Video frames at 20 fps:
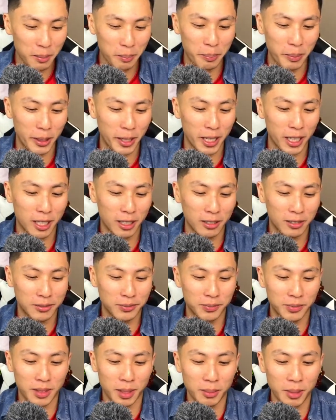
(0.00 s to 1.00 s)
but
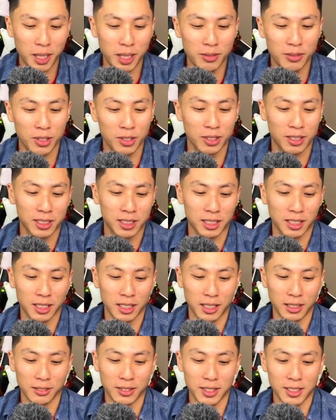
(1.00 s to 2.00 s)
I'm not even gonna
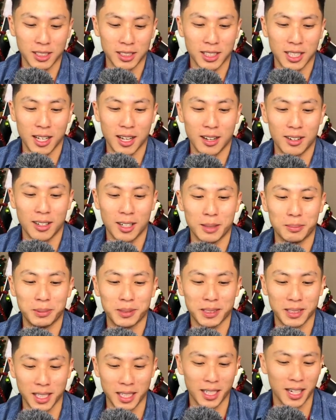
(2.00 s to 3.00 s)
sleeve. This is how
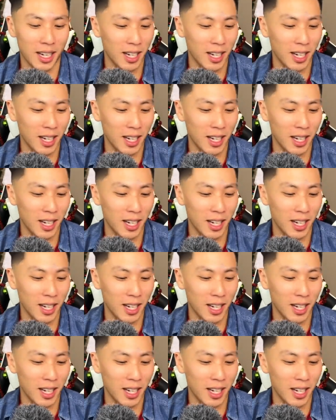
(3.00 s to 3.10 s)
upset I